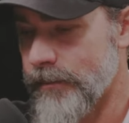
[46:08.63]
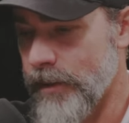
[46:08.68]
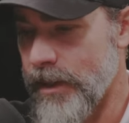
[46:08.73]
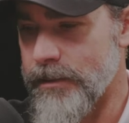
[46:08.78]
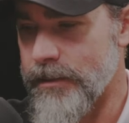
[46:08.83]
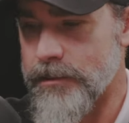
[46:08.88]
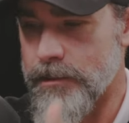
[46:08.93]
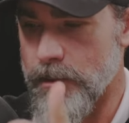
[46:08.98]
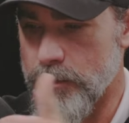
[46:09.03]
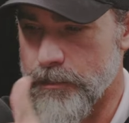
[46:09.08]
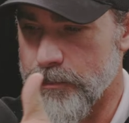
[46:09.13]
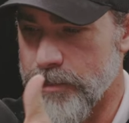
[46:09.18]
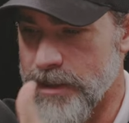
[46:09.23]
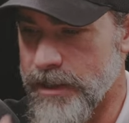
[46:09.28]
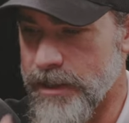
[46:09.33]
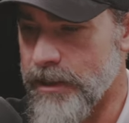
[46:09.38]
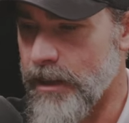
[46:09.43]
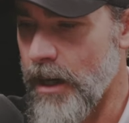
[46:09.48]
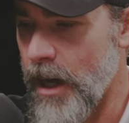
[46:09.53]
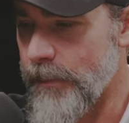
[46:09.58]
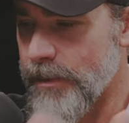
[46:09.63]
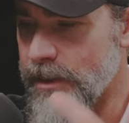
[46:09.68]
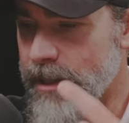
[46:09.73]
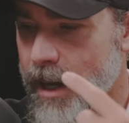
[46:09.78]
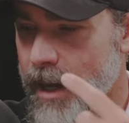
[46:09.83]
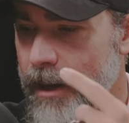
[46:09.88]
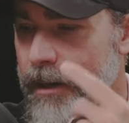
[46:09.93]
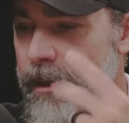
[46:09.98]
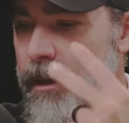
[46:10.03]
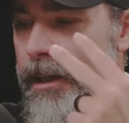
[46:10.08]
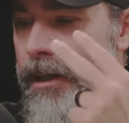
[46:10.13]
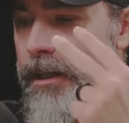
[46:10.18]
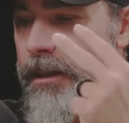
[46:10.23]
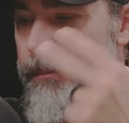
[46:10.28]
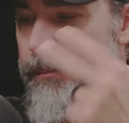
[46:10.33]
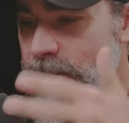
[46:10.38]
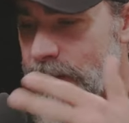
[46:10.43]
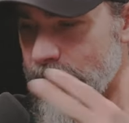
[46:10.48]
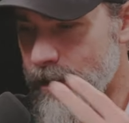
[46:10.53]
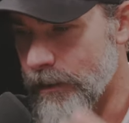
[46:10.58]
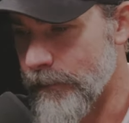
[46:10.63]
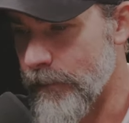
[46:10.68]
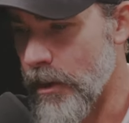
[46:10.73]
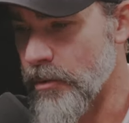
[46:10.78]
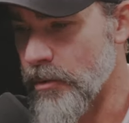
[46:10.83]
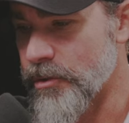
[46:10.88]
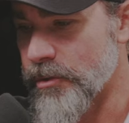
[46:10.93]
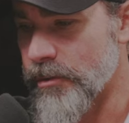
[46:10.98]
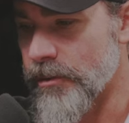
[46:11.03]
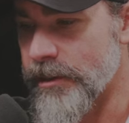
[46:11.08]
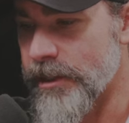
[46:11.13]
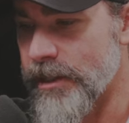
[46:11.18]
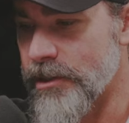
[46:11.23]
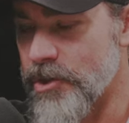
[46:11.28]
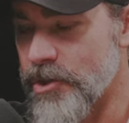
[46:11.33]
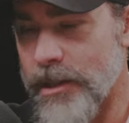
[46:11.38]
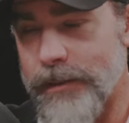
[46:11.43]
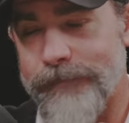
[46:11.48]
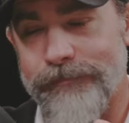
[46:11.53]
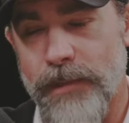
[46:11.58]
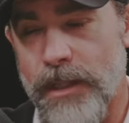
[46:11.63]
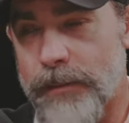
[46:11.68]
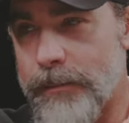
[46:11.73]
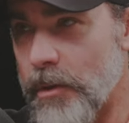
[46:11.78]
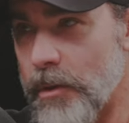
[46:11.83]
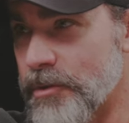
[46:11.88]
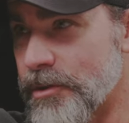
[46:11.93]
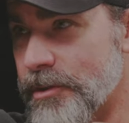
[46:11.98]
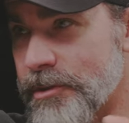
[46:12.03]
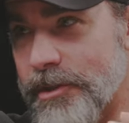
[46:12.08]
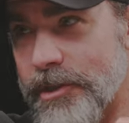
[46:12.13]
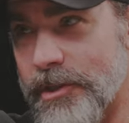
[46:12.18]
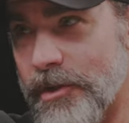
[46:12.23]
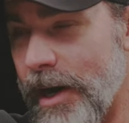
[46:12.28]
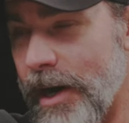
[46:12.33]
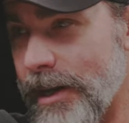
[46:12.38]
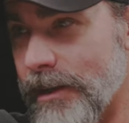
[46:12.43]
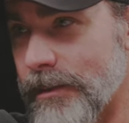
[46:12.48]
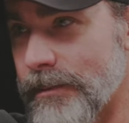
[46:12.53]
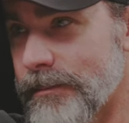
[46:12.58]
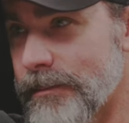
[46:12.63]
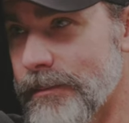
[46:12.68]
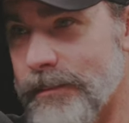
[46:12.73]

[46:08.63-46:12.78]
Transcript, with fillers: Right. So, being a copycat, being an emotional ninja, emotions are great.